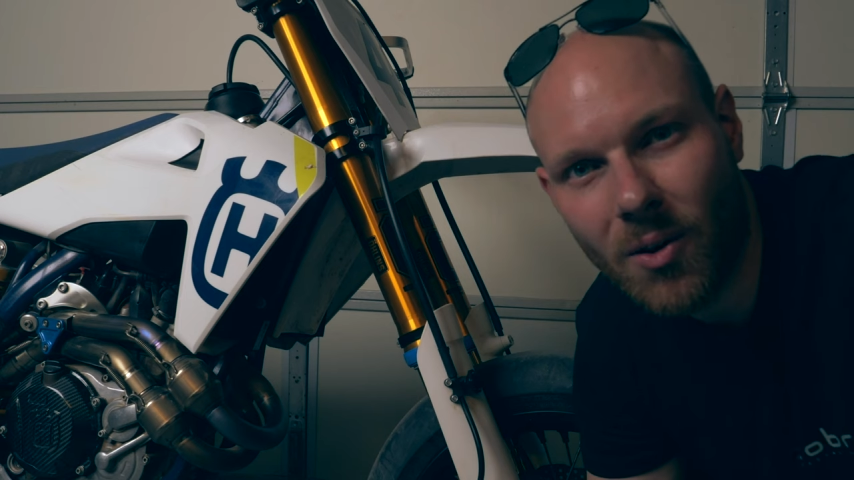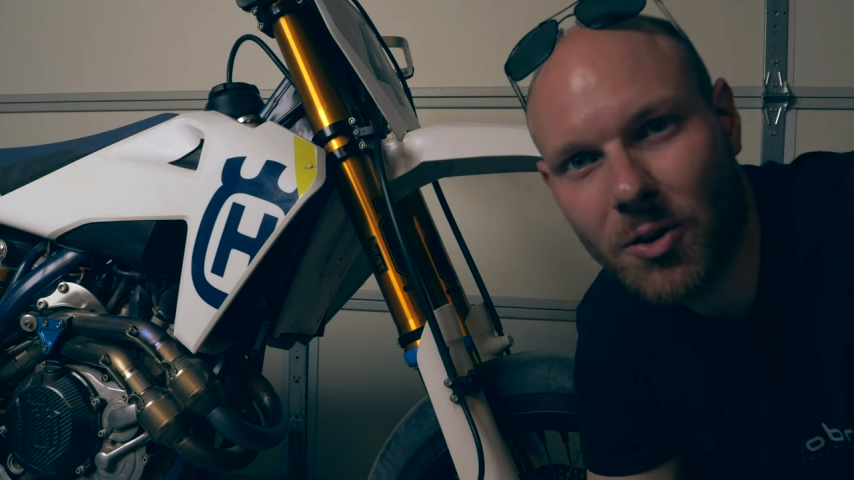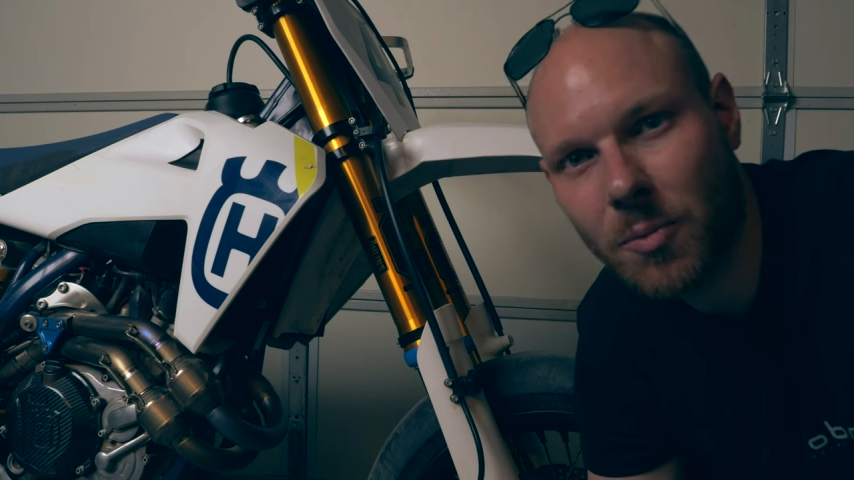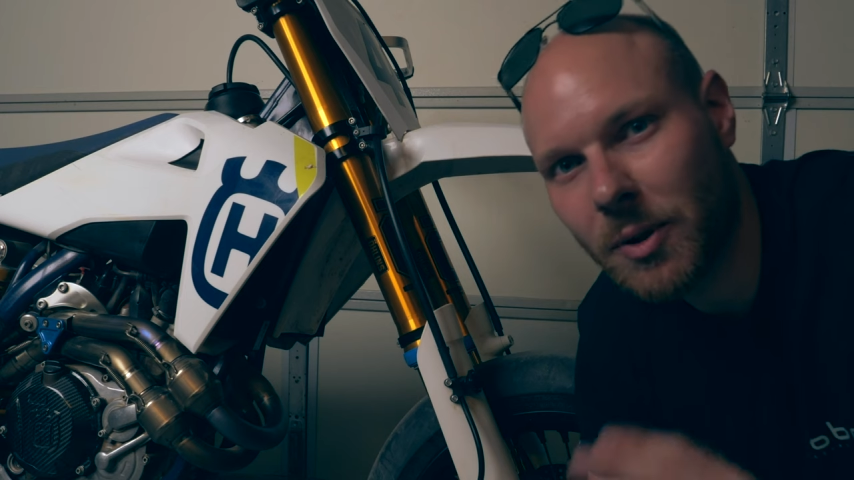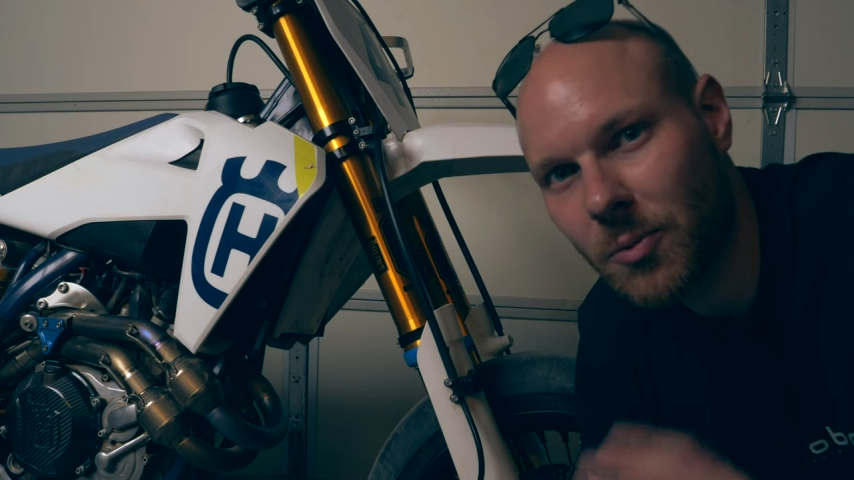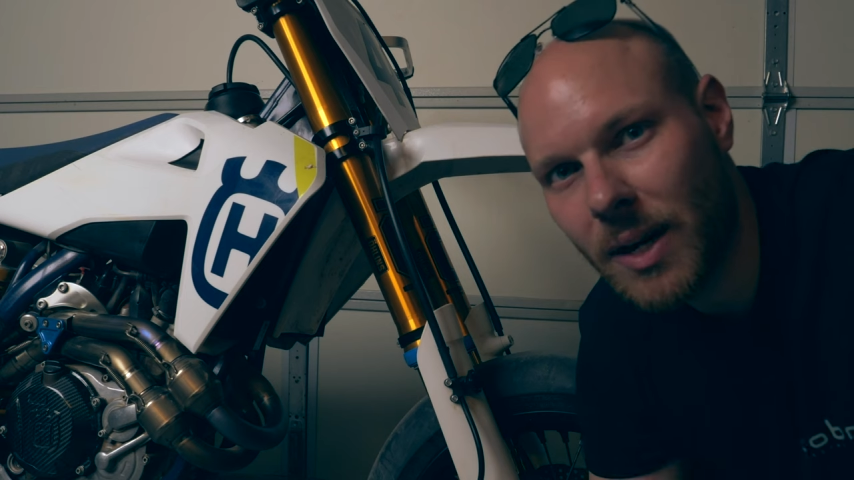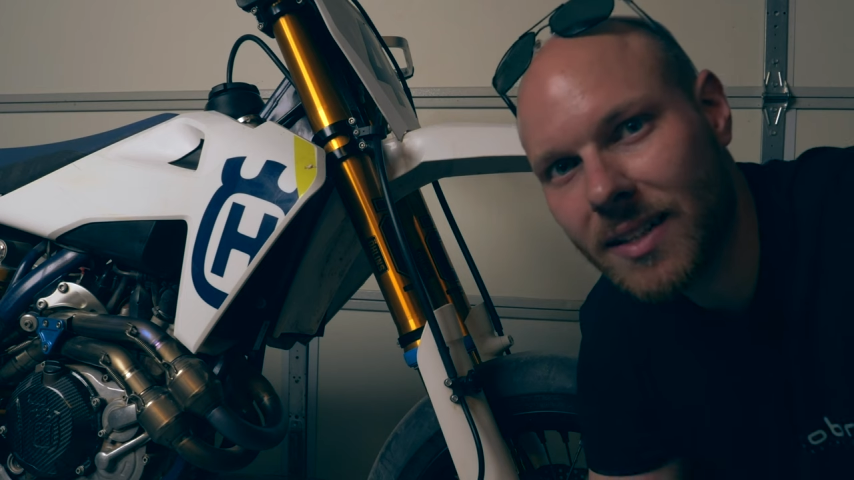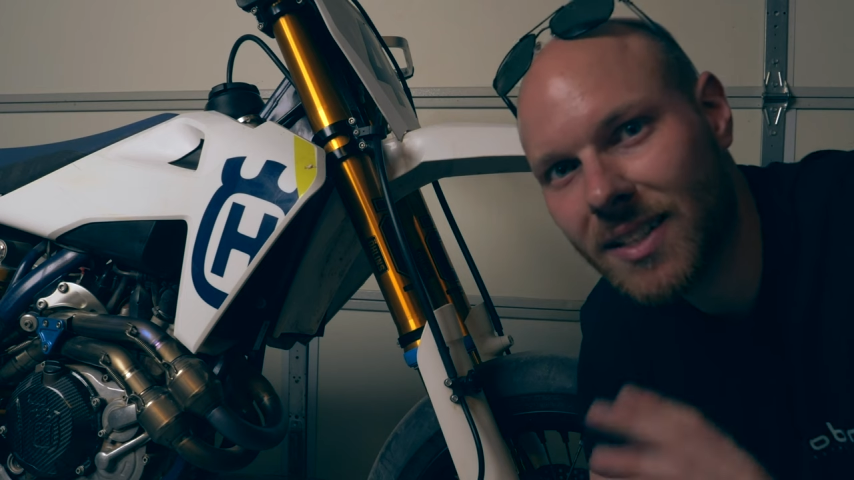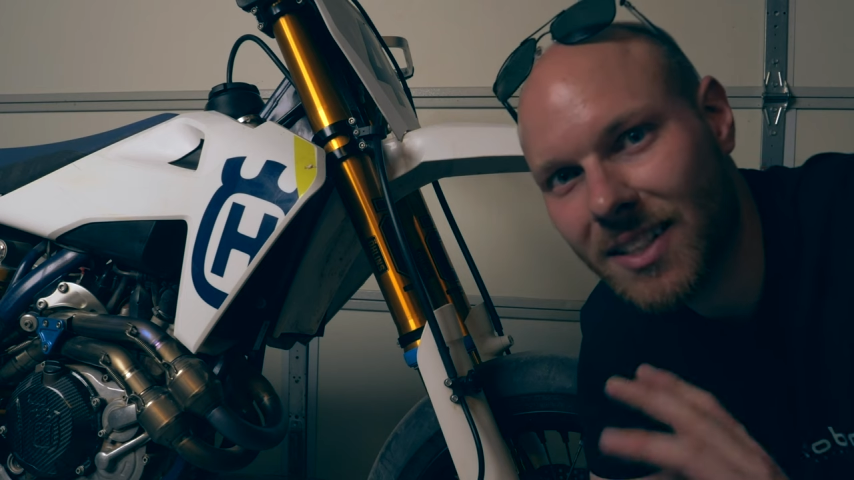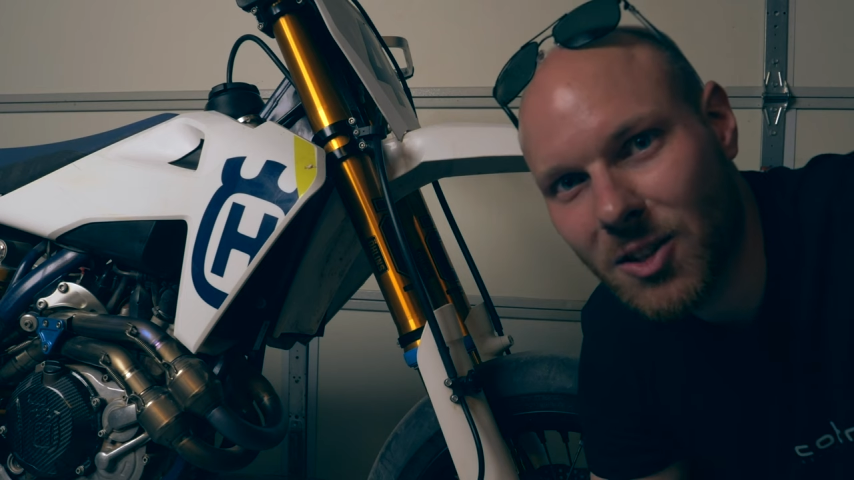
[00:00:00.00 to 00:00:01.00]
ultimate
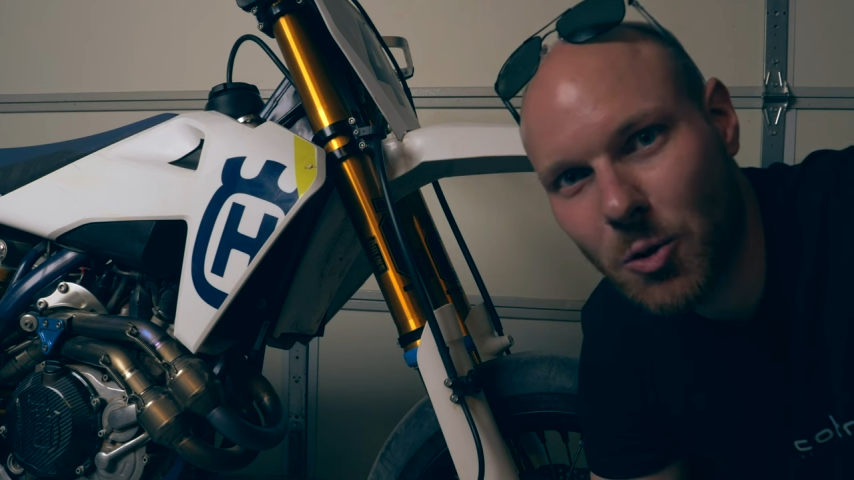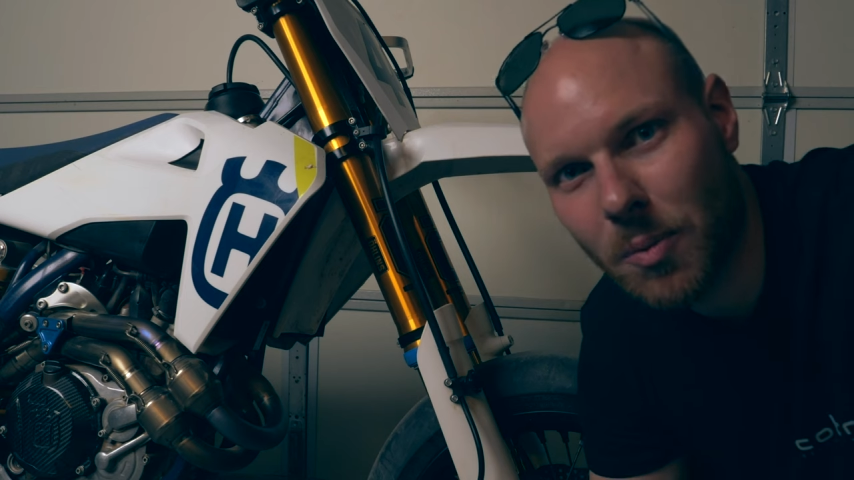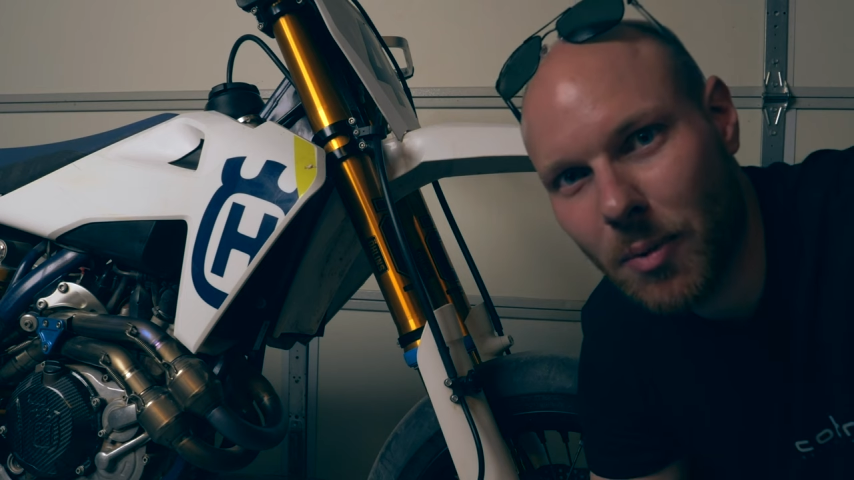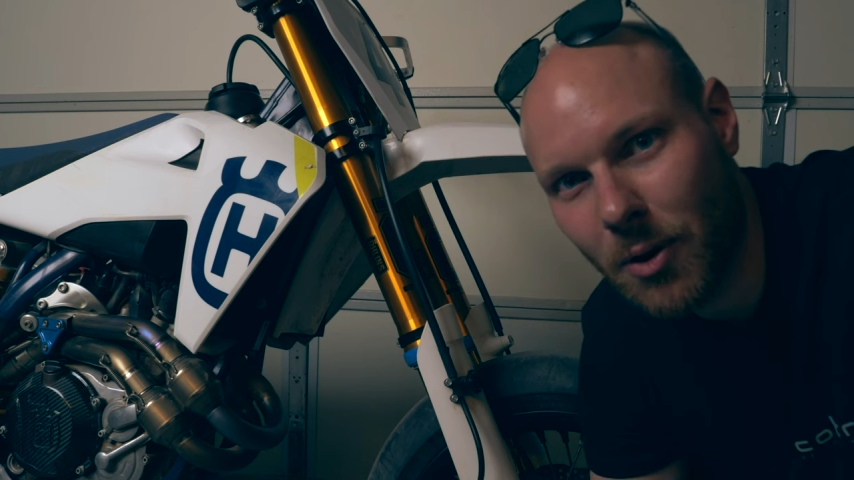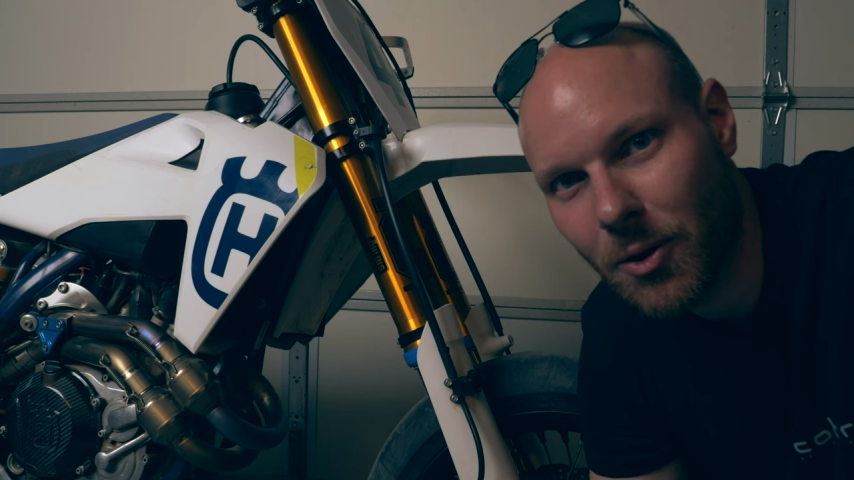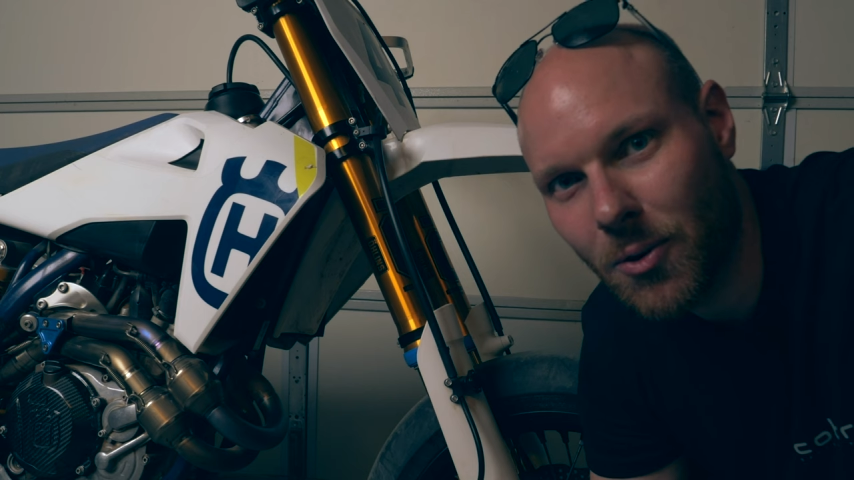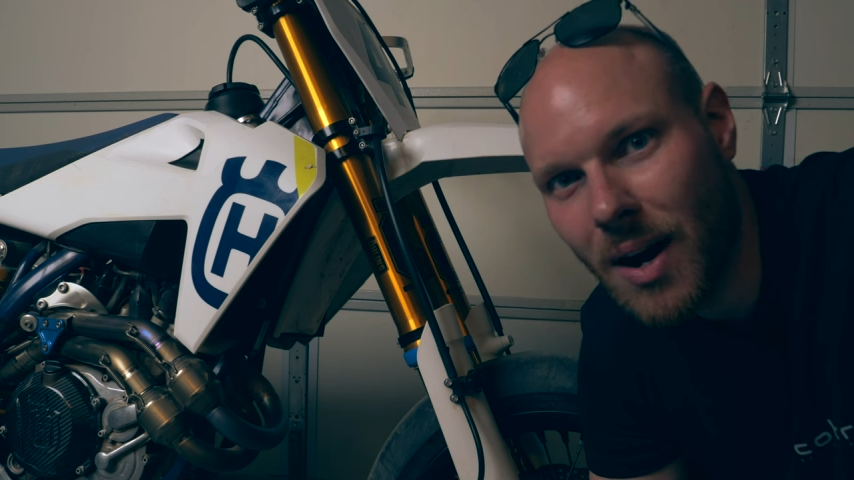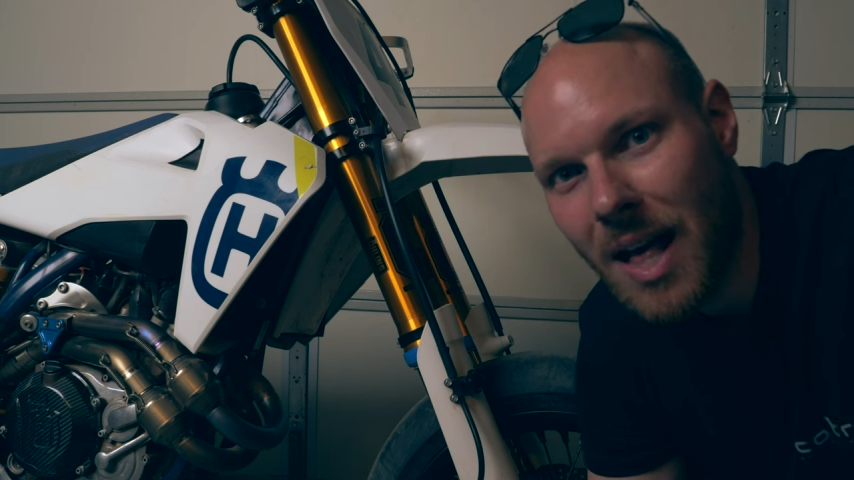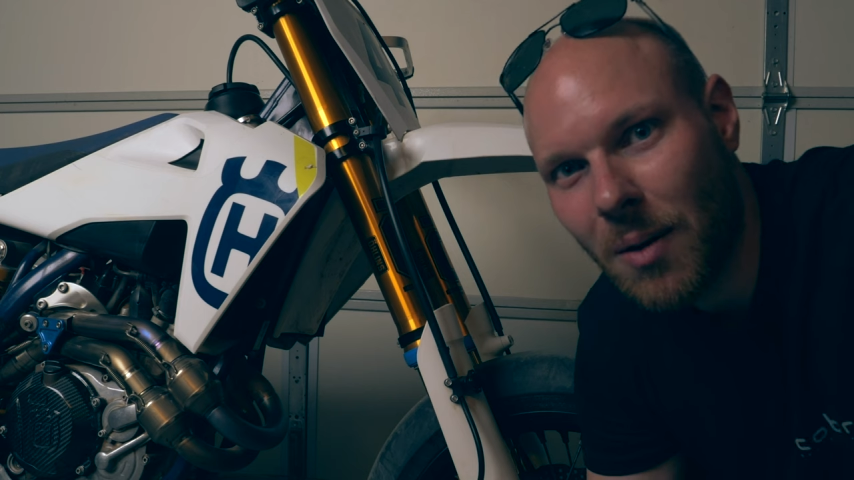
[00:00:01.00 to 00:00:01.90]
racing supermoto